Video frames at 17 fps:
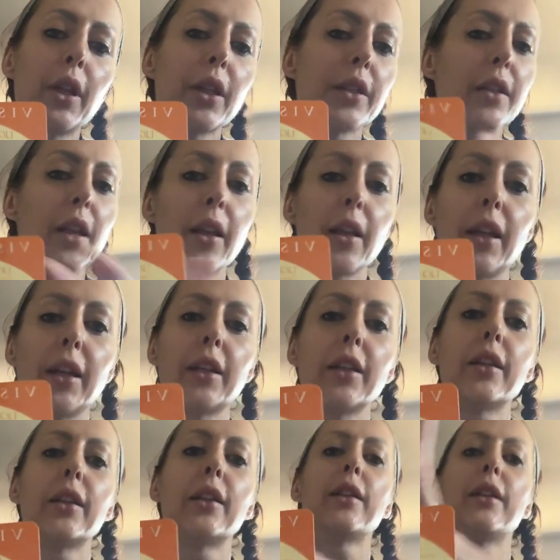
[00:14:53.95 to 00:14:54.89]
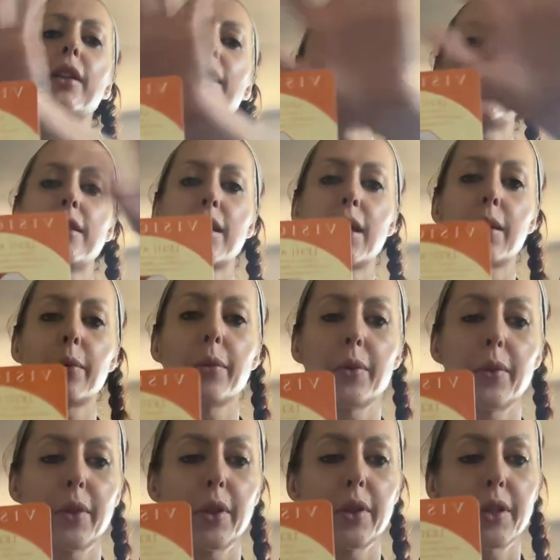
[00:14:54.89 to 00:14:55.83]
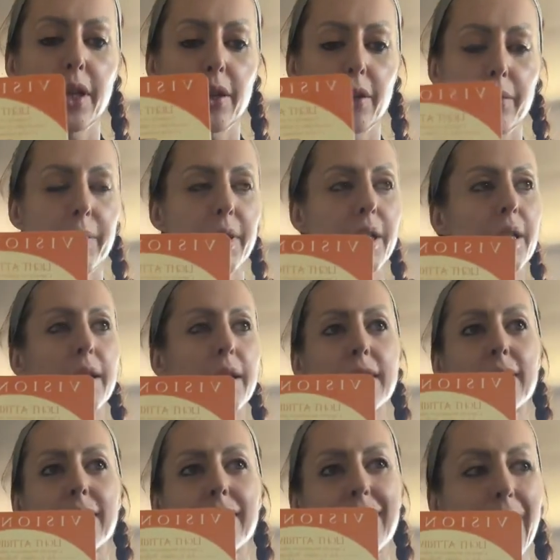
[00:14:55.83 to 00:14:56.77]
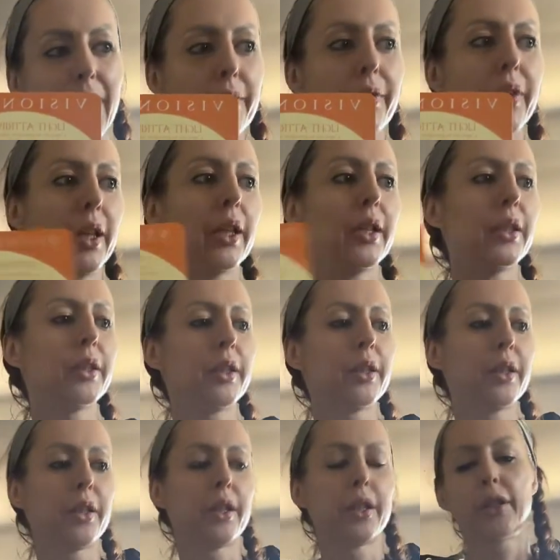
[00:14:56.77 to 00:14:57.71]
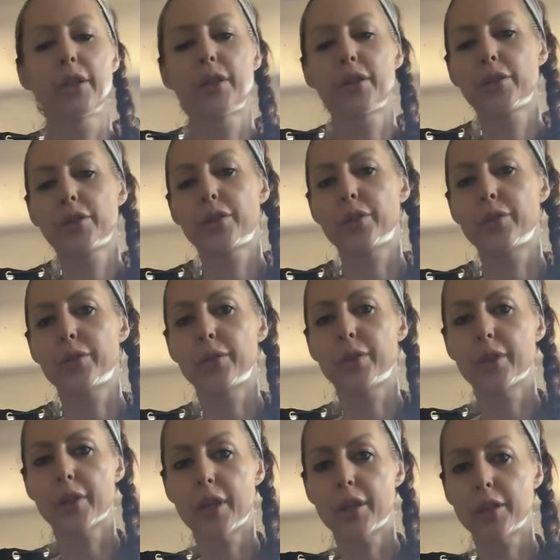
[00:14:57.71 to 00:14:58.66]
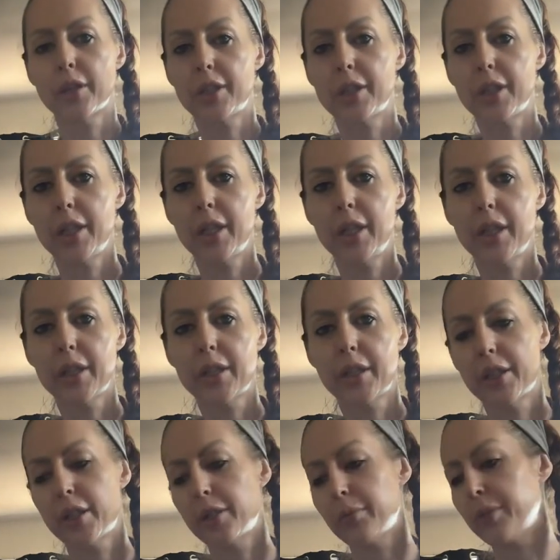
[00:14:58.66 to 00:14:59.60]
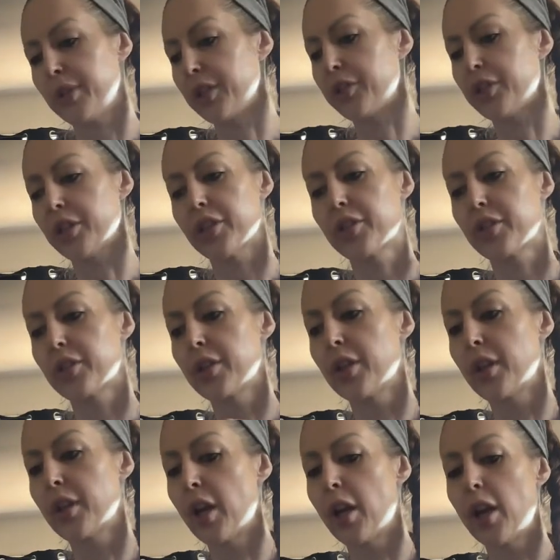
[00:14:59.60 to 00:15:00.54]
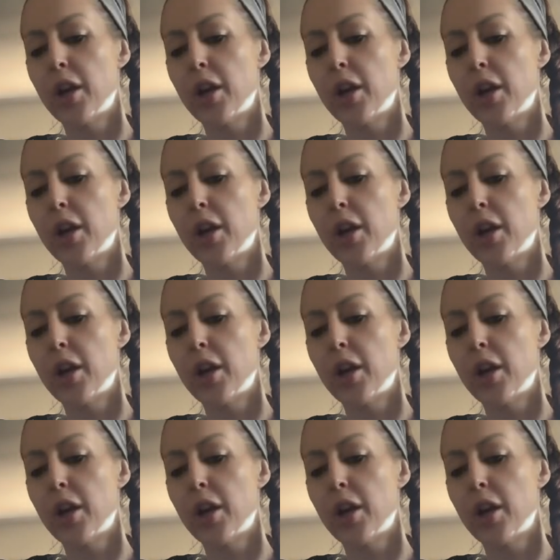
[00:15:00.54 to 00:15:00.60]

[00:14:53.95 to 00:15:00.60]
it's not like a in-depth tarot reading that's diving in to your energy. It's going to be just